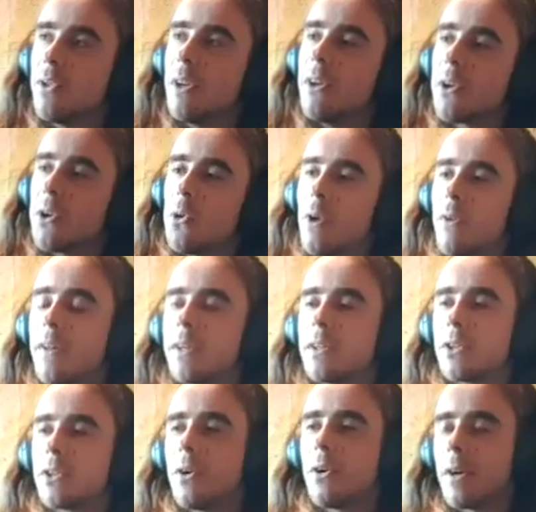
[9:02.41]
really cool. I
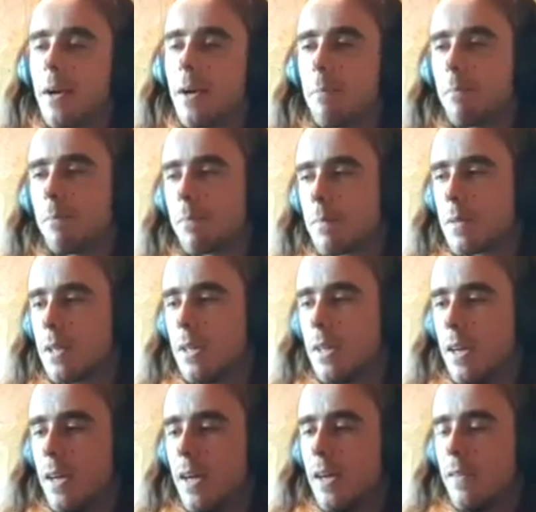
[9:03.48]
think Doc,
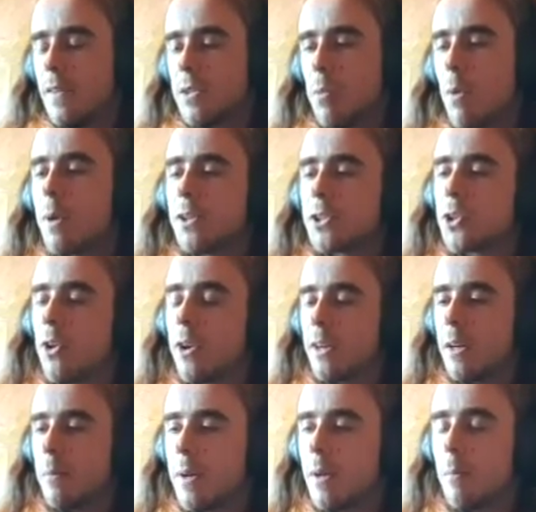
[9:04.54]
there's probably
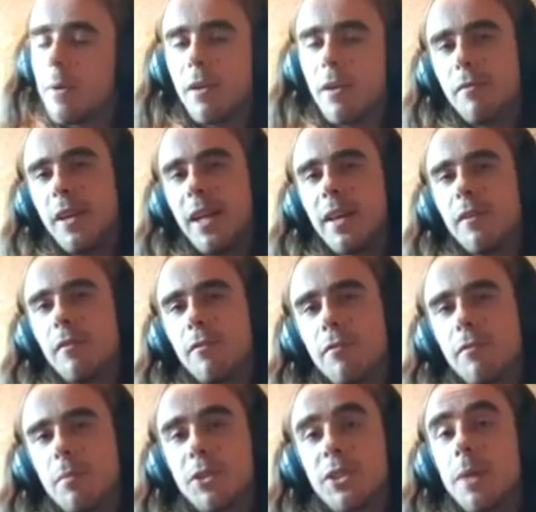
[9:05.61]
historically been a bit of negative
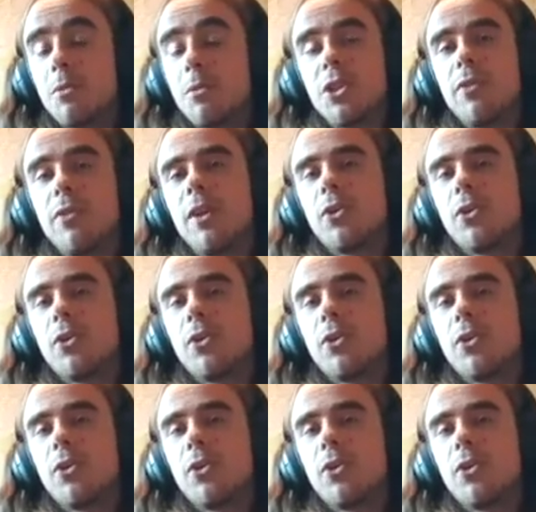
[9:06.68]
perception around